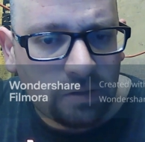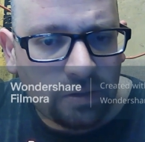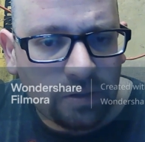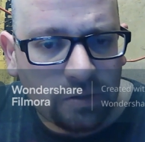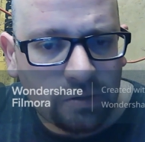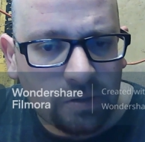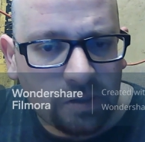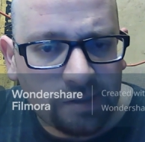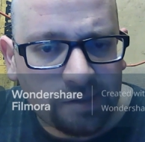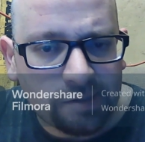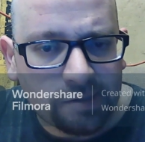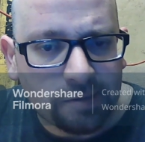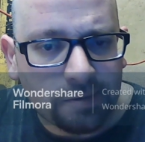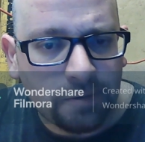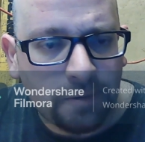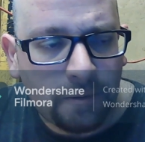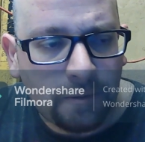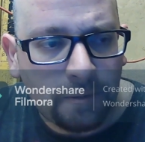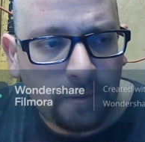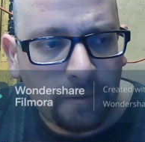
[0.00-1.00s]
good question
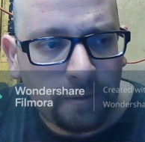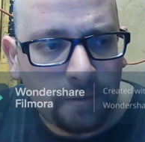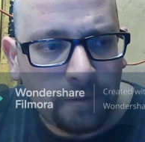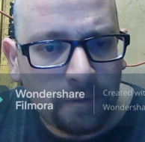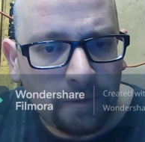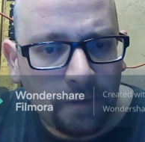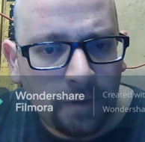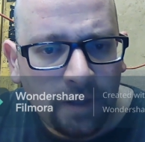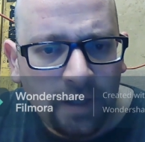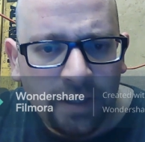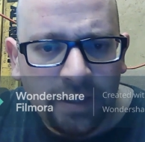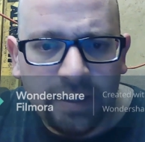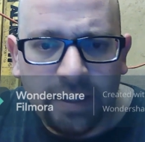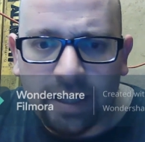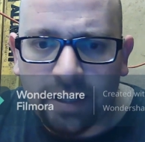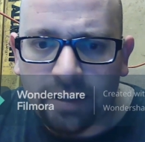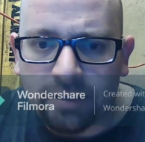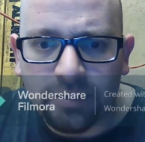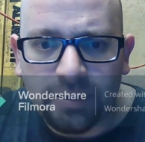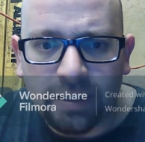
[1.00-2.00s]

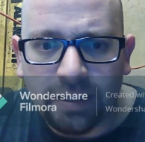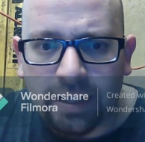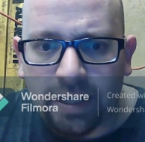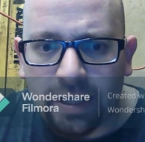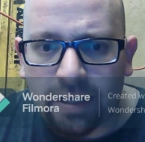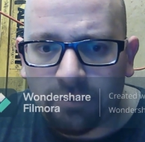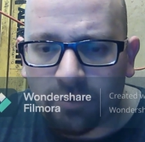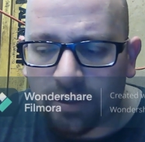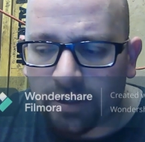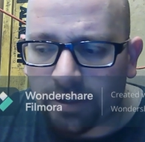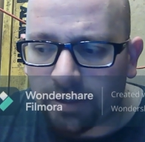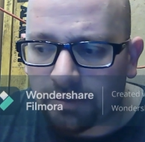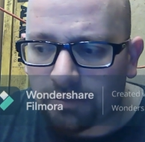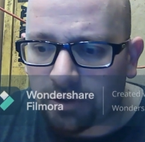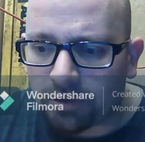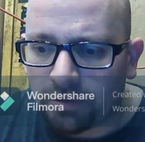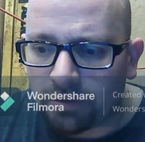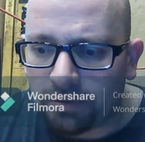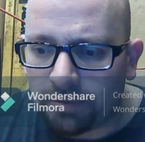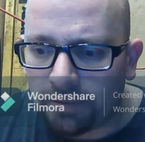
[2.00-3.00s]
yeah, I don't think I have one
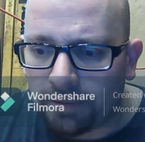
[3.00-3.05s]
anymore.